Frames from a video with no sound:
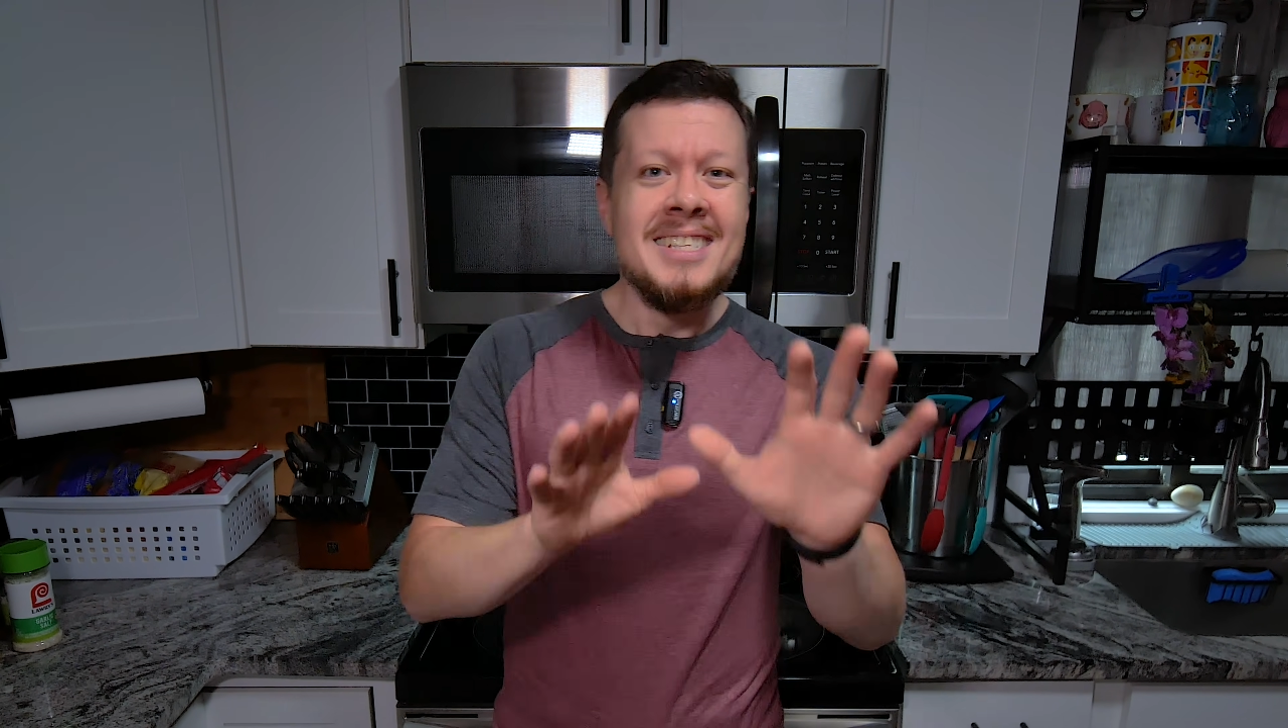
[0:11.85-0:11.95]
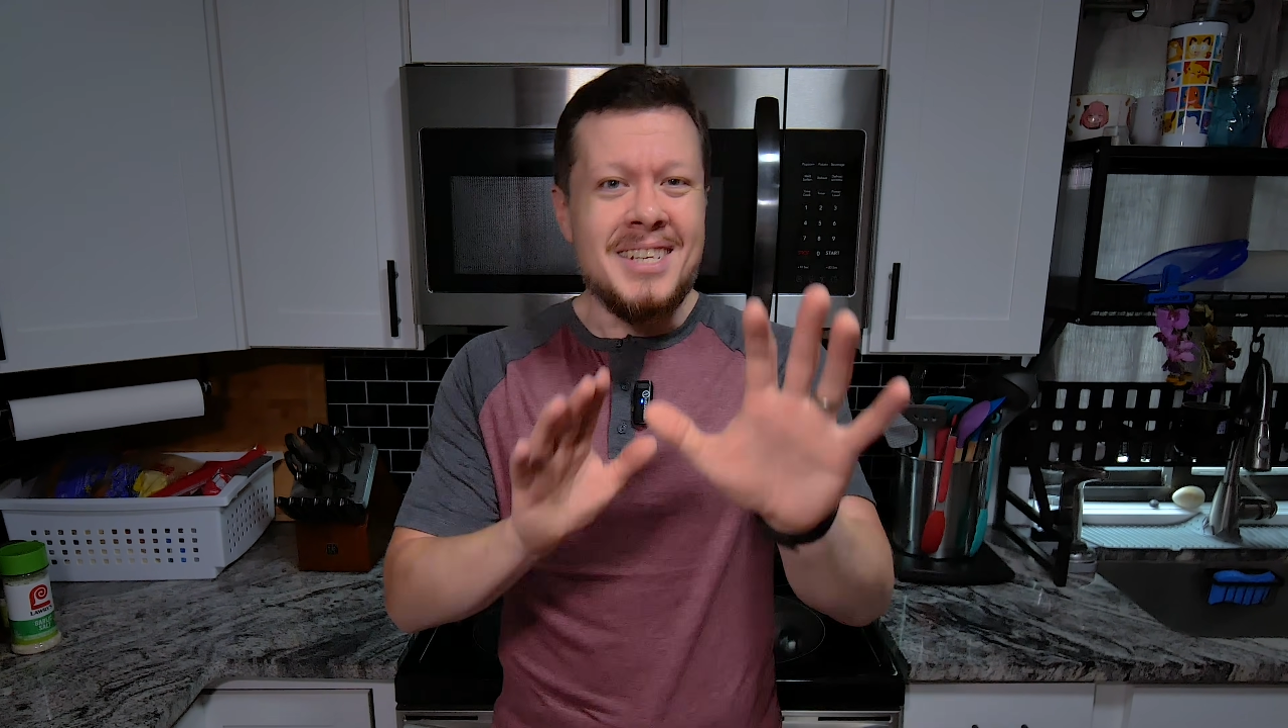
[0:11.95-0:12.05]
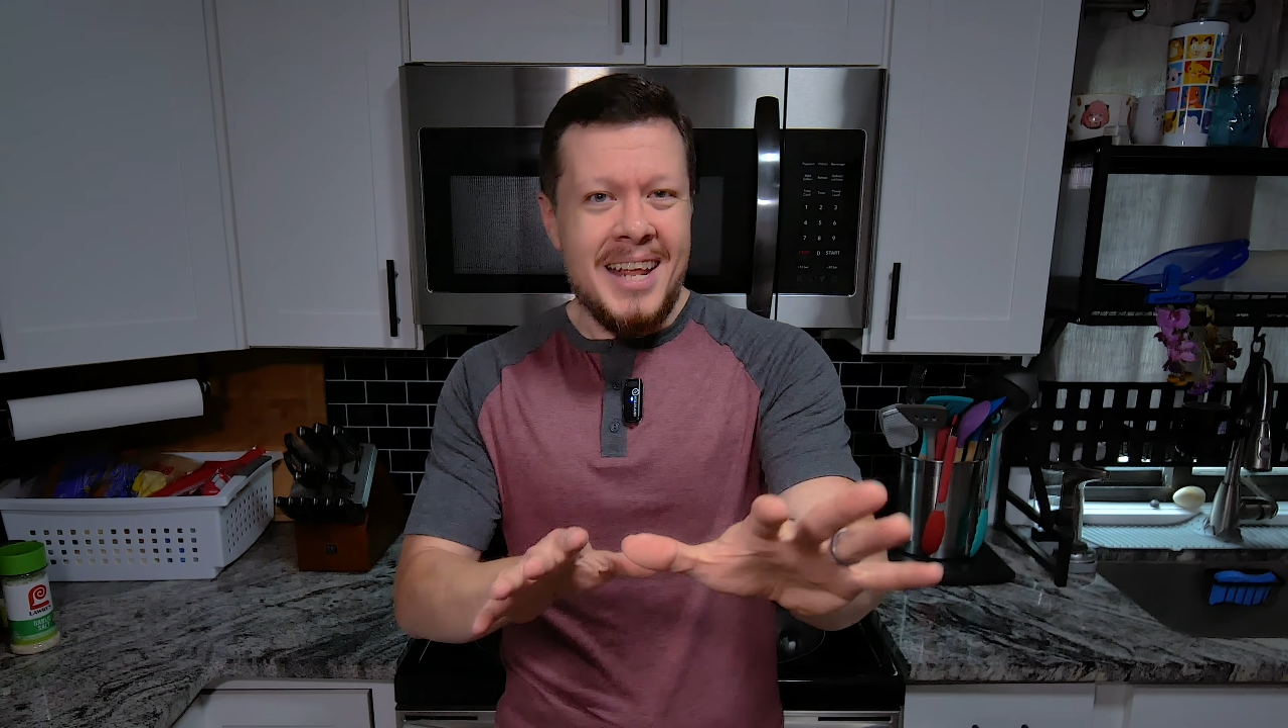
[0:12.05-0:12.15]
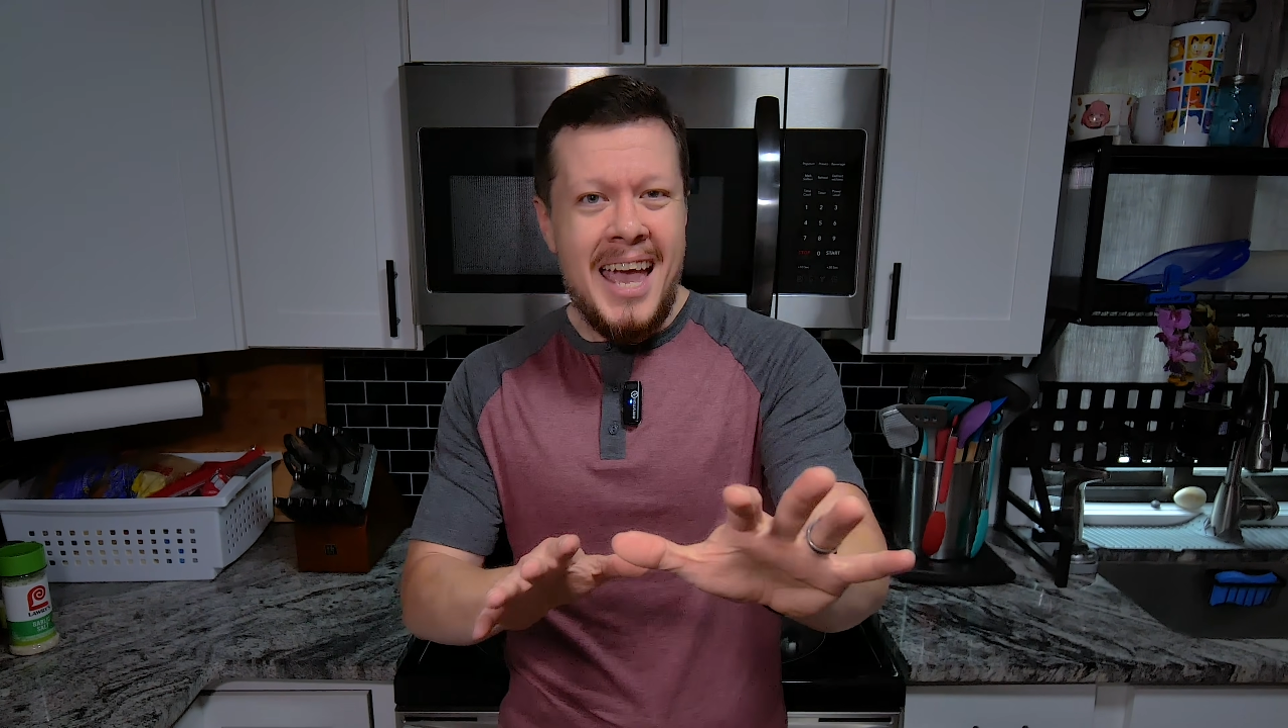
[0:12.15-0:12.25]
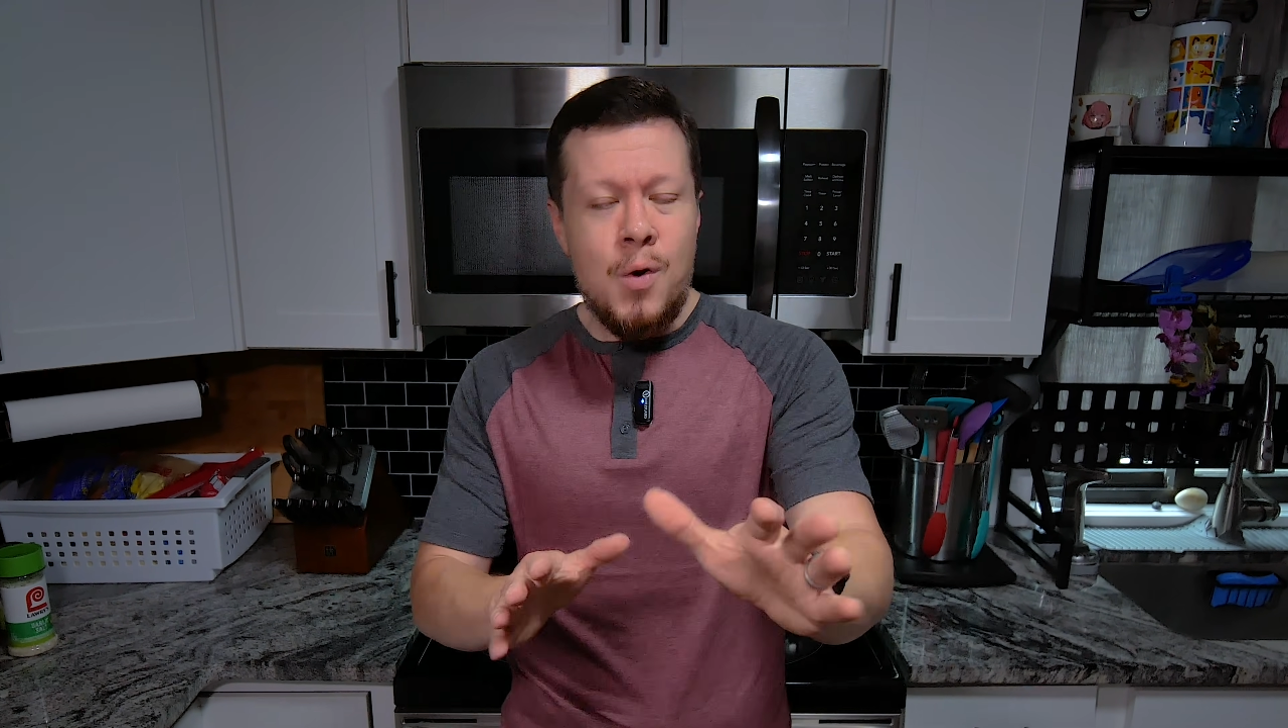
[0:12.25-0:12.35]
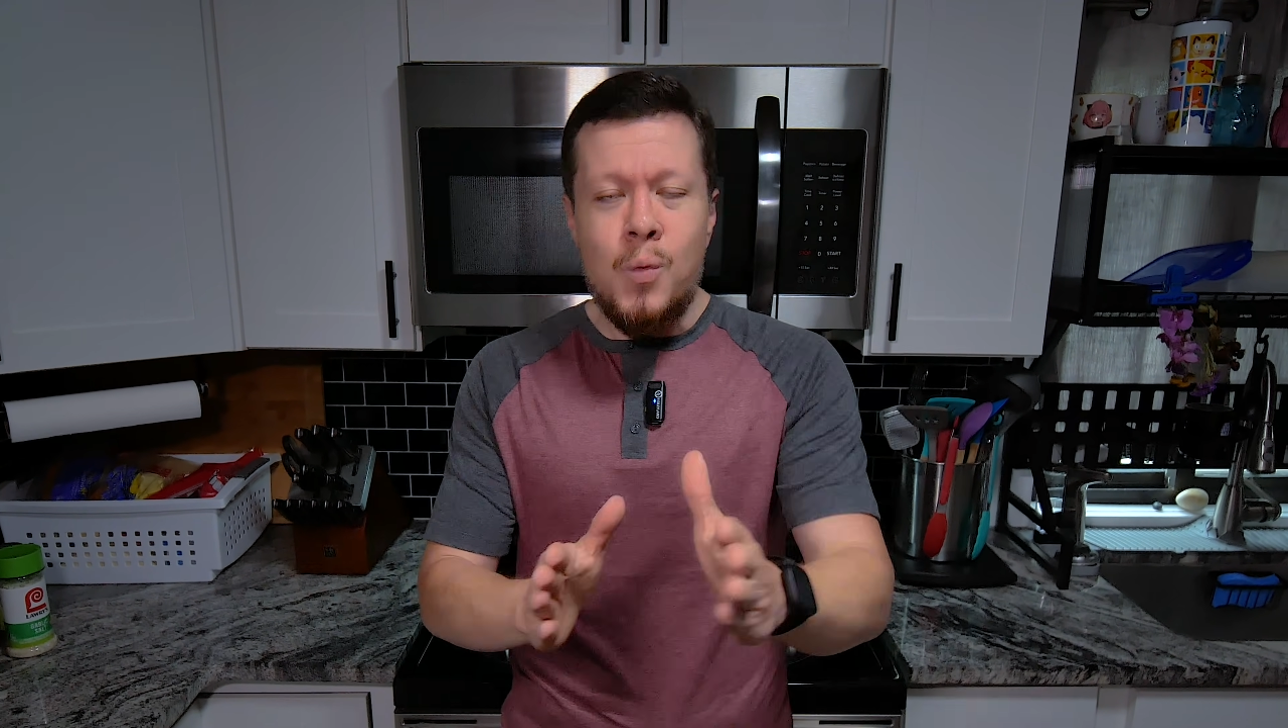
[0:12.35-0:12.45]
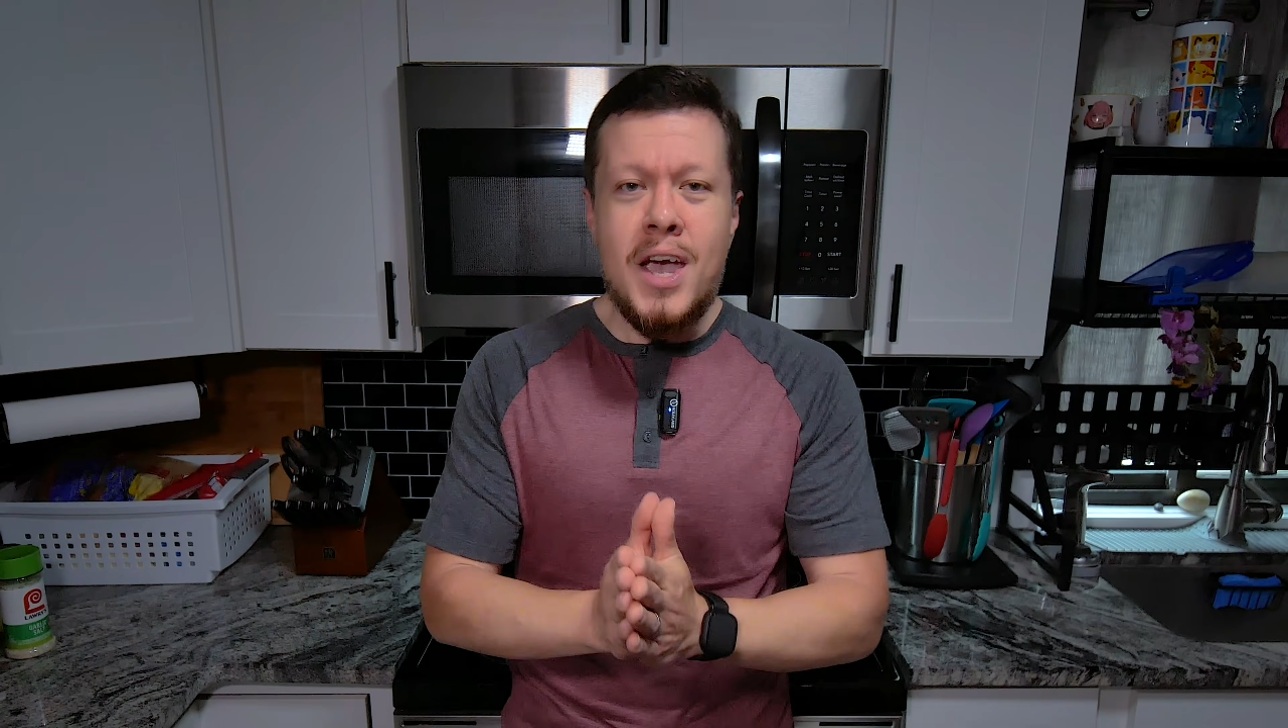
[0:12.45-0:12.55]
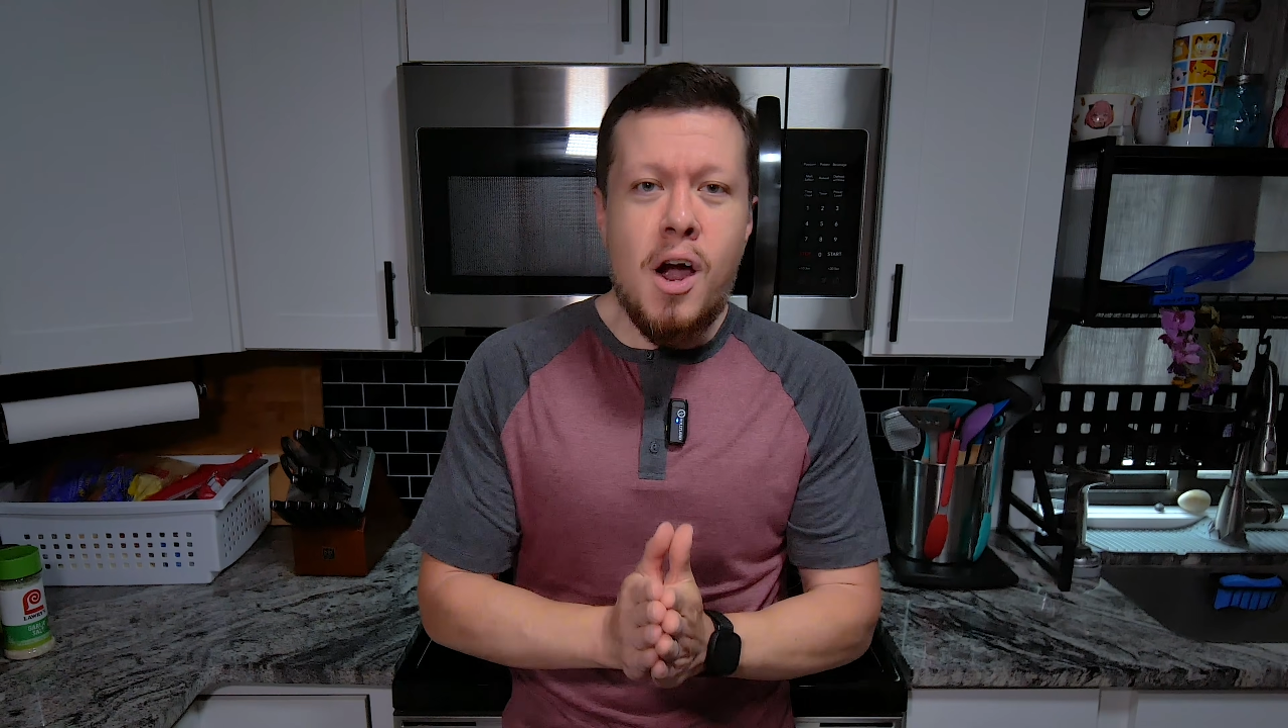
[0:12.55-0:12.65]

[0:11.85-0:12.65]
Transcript: Today, we